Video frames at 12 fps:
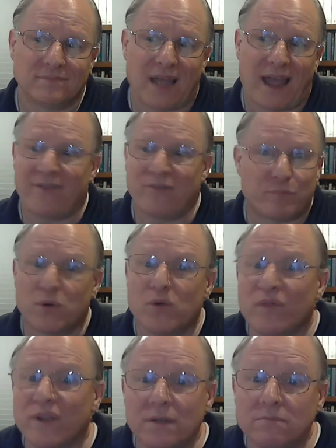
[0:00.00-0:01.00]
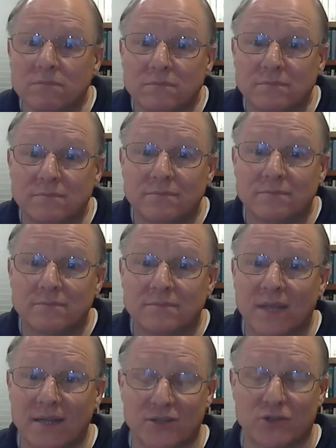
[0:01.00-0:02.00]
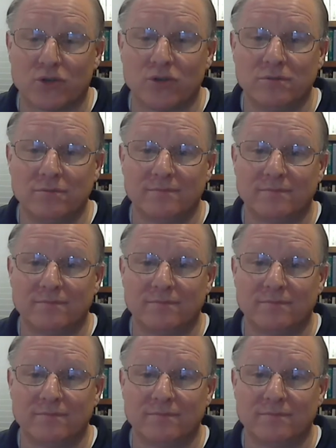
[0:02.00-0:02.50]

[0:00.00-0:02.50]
Haven't proven that it's true.